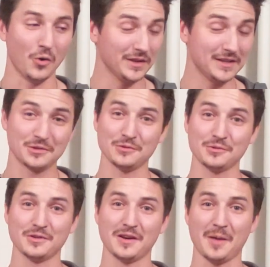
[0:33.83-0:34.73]
only
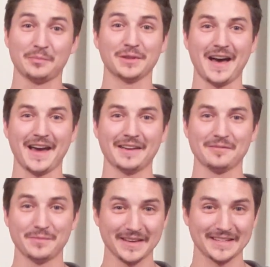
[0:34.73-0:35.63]
to apply,
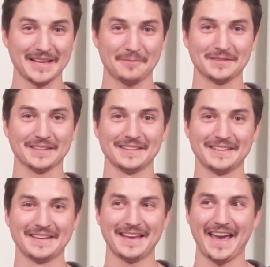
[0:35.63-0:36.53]
be
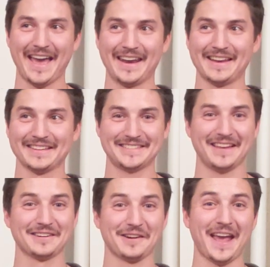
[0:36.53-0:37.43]
accepted, and
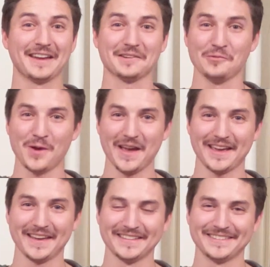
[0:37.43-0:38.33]
send her aunt
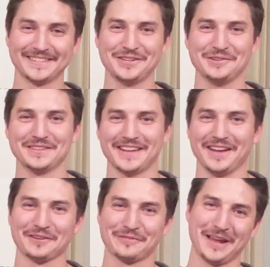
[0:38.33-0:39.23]
away to
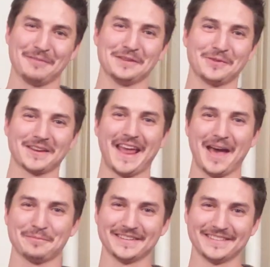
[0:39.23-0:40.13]
tell her family what had
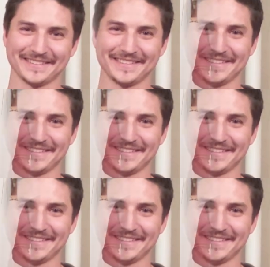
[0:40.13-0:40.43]
happened.